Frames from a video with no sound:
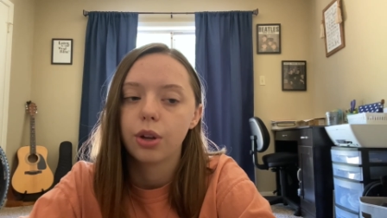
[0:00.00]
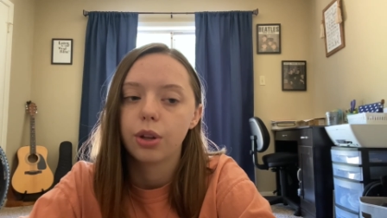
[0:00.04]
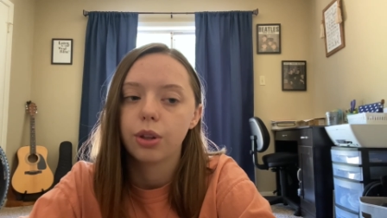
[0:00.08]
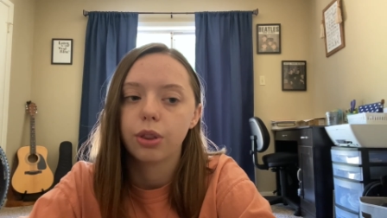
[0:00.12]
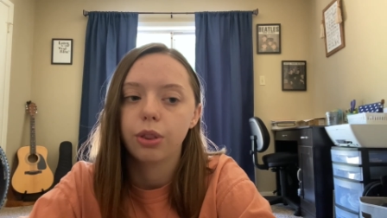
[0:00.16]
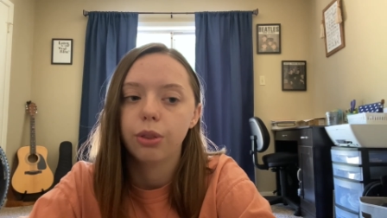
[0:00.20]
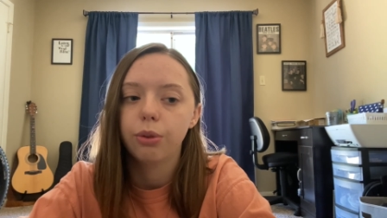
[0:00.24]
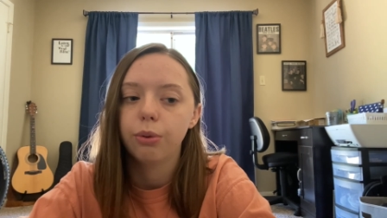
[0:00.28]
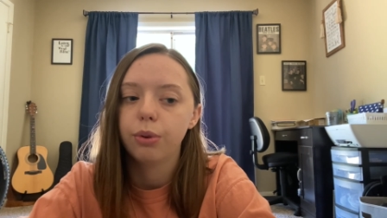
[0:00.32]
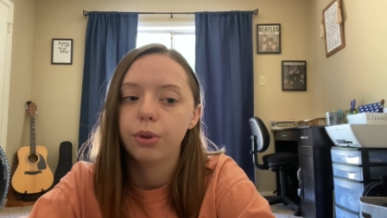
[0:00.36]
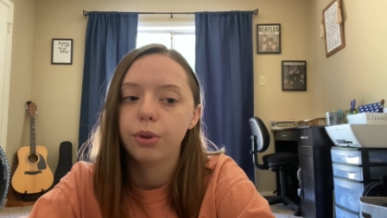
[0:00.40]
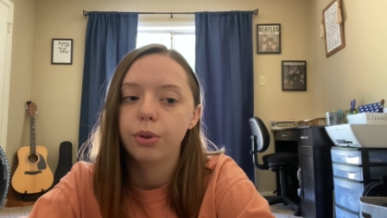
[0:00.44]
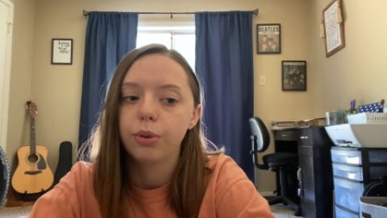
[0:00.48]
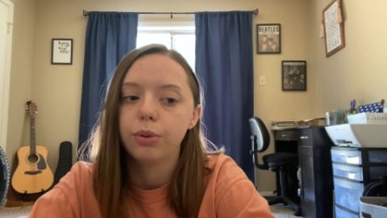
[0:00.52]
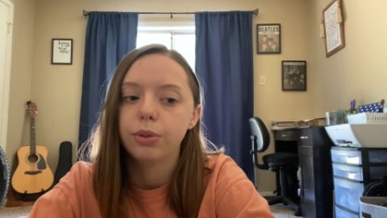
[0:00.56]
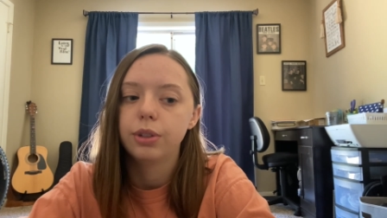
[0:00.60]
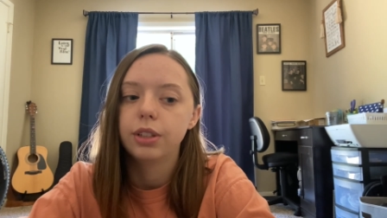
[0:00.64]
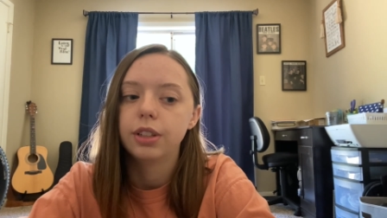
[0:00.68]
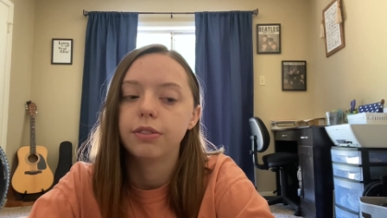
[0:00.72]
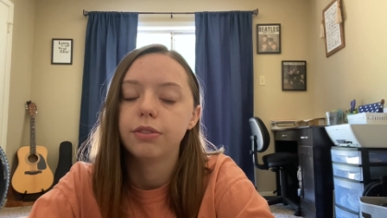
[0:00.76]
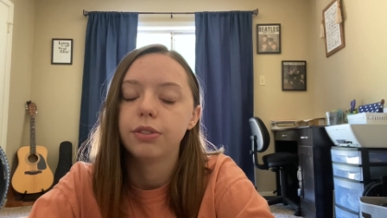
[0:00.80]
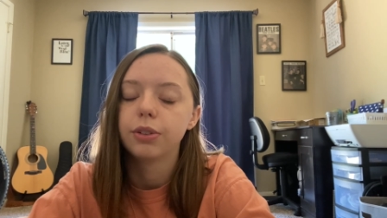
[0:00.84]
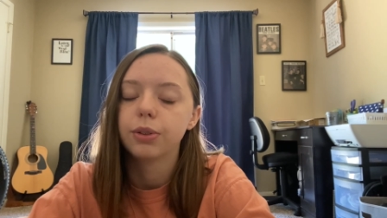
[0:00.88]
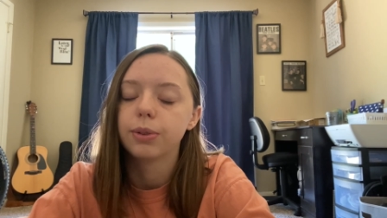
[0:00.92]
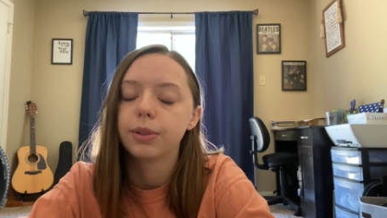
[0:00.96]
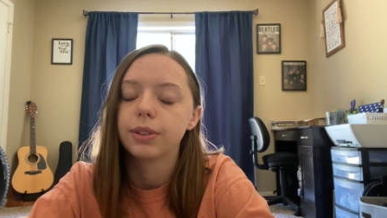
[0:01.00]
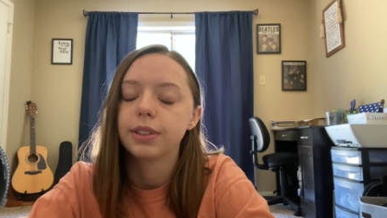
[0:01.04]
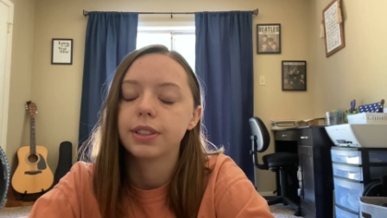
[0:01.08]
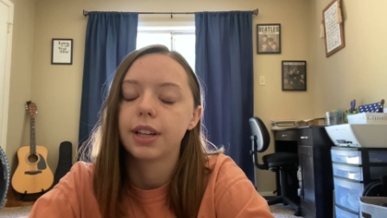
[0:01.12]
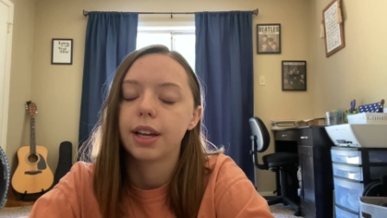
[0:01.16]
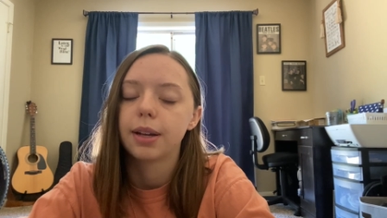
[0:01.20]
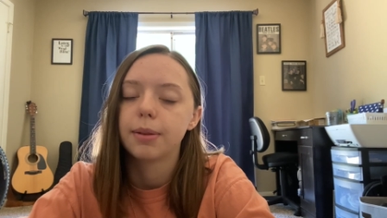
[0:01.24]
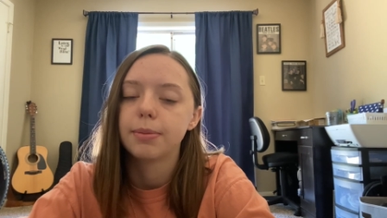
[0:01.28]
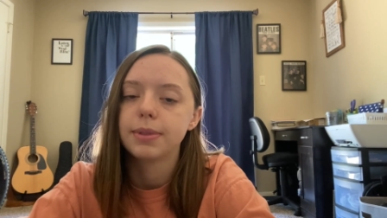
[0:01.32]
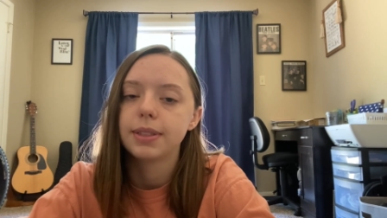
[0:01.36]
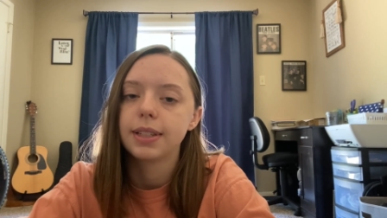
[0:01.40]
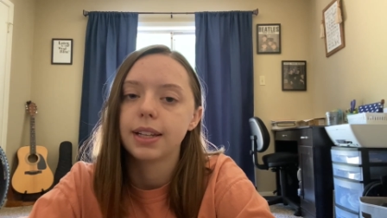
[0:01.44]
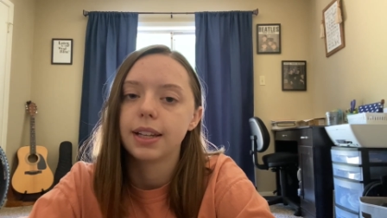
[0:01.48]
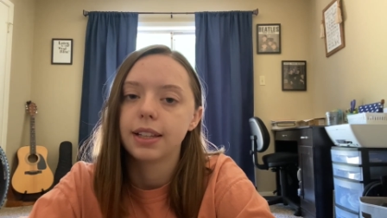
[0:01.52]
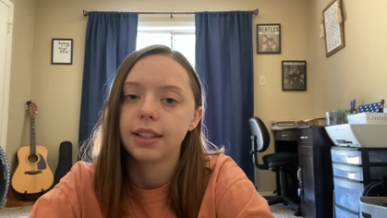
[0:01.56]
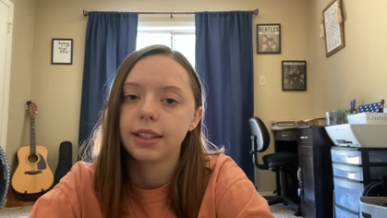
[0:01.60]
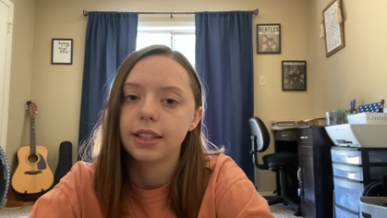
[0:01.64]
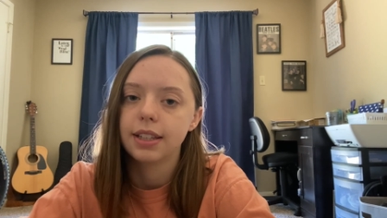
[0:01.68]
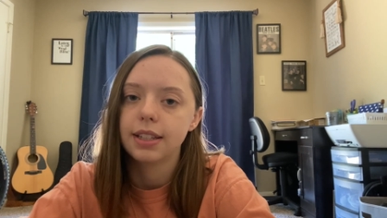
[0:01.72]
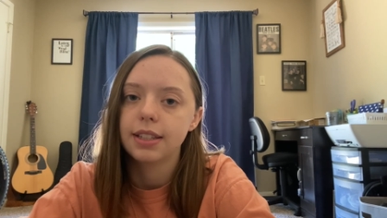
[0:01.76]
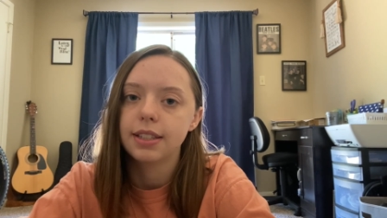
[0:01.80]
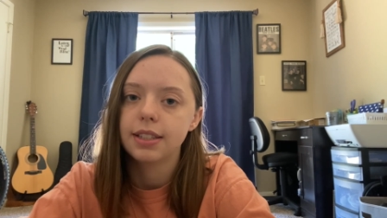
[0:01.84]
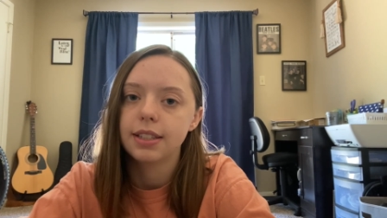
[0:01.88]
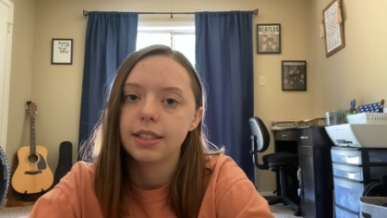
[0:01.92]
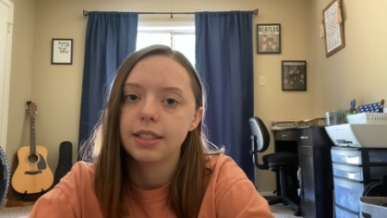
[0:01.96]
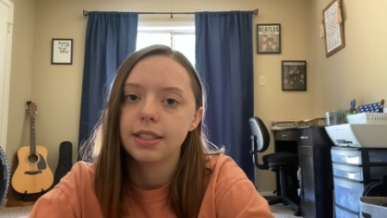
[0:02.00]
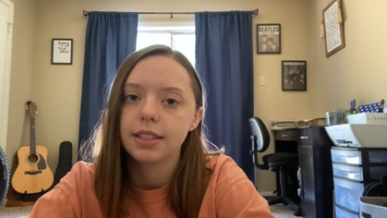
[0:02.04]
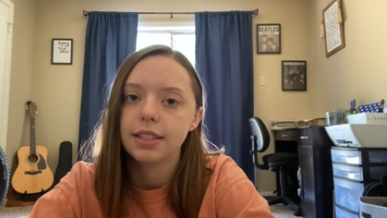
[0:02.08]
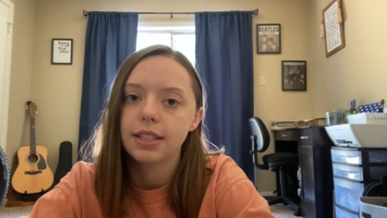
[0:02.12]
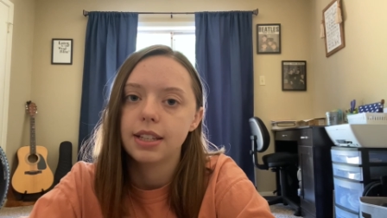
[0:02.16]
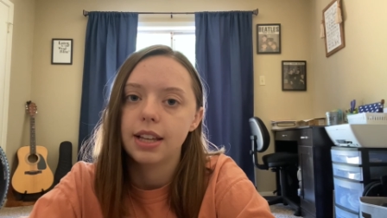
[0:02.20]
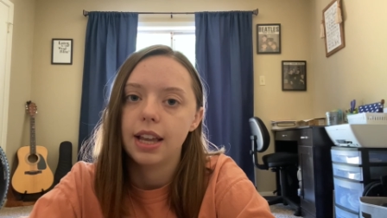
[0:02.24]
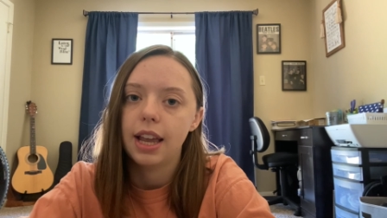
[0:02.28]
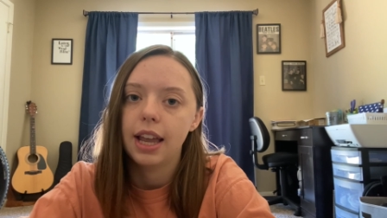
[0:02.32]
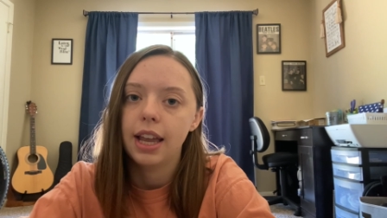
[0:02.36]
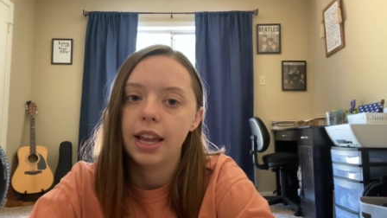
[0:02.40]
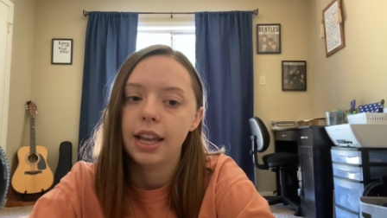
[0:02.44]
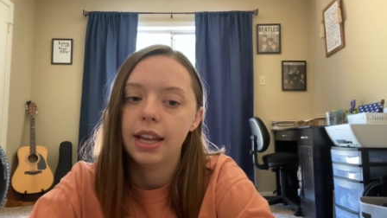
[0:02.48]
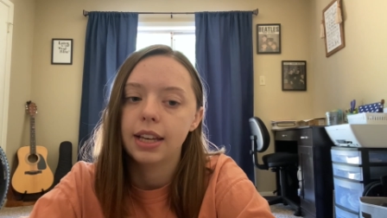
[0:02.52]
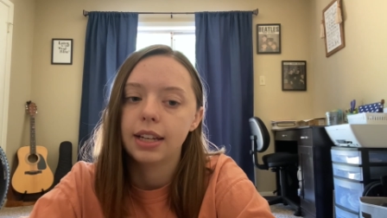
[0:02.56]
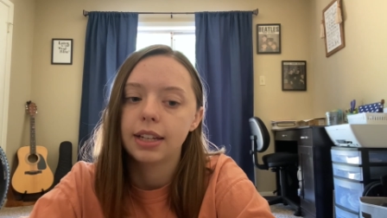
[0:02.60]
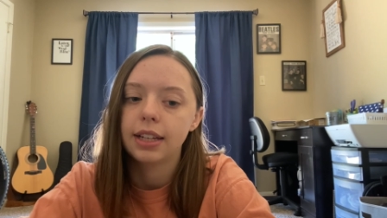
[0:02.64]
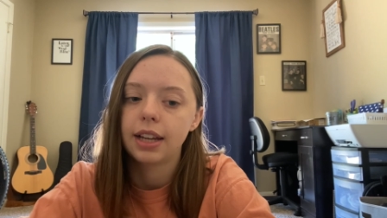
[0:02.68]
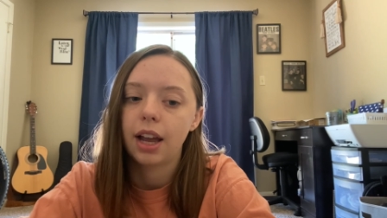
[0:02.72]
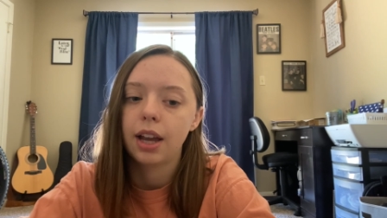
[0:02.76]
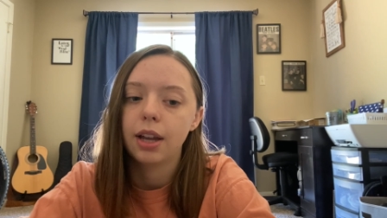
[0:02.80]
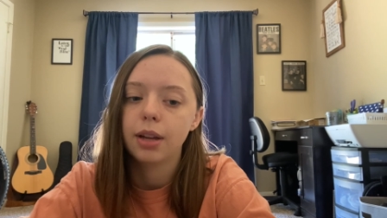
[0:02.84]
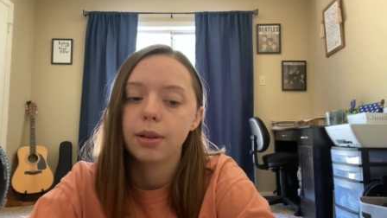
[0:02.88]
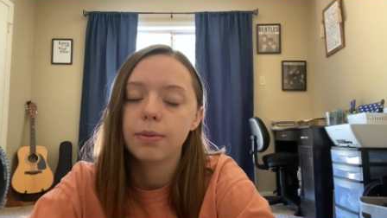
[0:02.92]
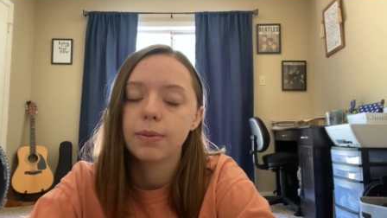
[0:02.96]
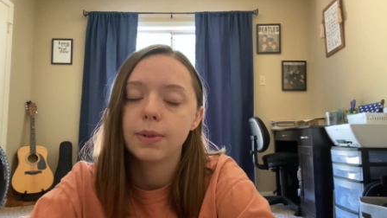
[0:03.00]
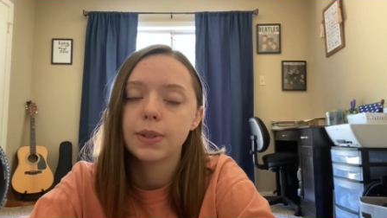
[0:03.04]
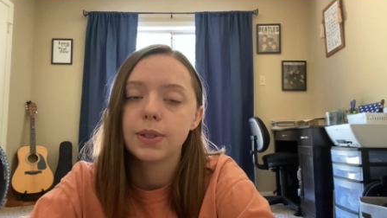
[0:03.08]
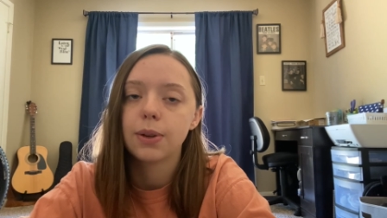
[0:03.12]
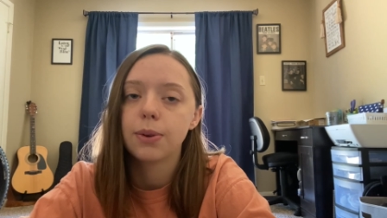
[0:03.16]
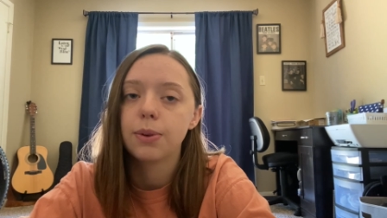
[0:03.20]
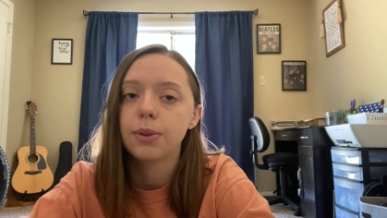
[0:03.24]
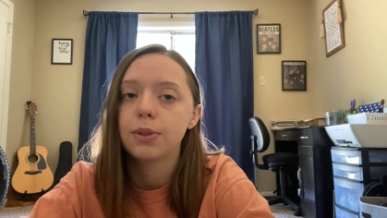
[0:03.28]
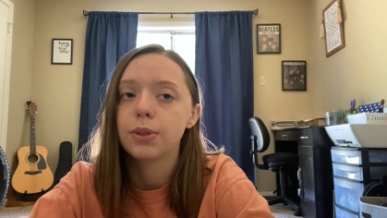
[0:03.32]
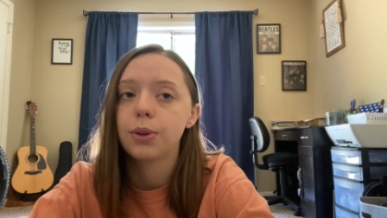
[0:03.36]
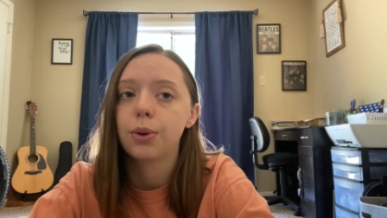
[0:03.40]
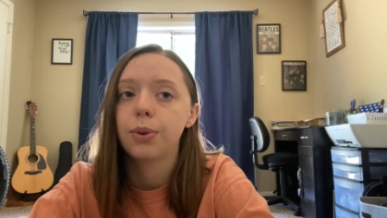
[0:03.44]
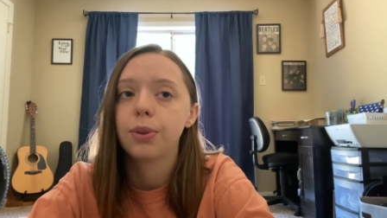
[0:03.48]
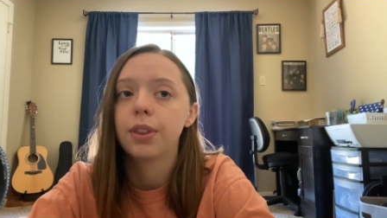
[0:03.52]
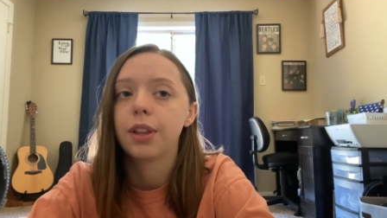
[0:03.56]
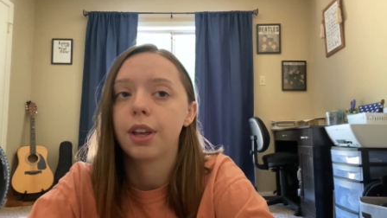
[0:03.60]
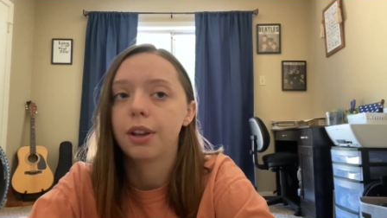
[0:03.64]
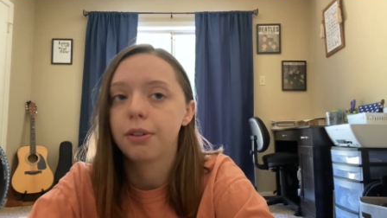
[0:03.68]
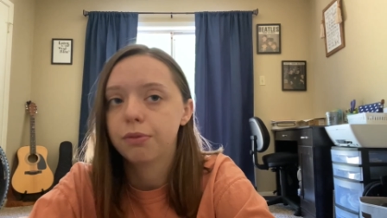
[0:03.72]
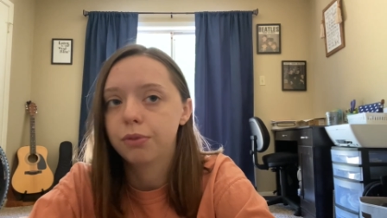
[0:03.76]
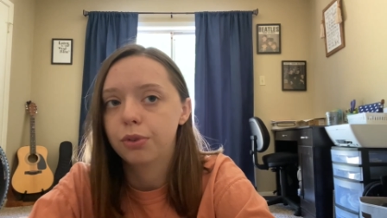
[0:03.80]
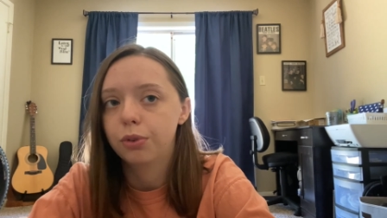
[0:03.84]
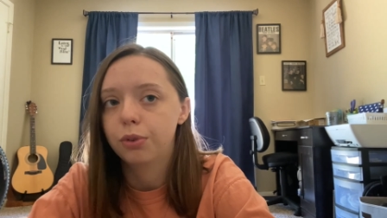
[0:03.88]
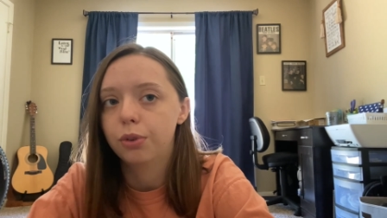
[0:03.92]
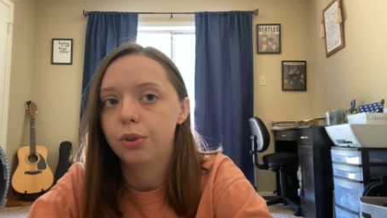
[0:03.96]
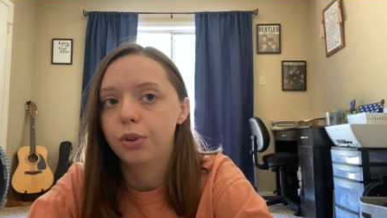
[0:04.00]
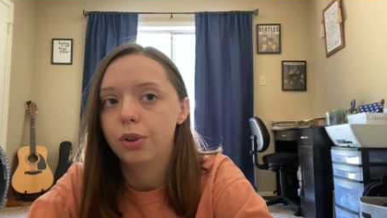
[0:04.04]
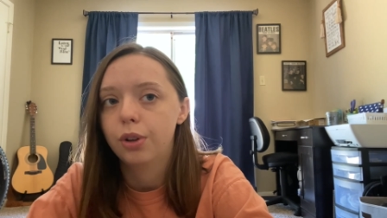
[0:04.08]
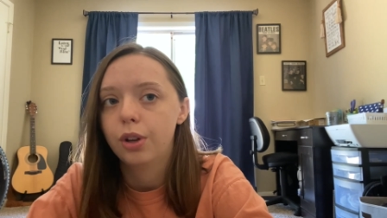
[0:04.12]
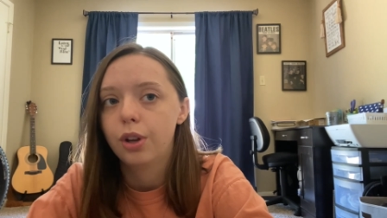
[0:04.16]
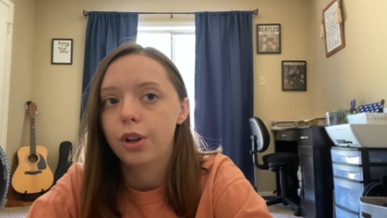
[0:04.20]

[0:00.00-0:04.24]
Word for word: through difficult times like this and I am so, so thankful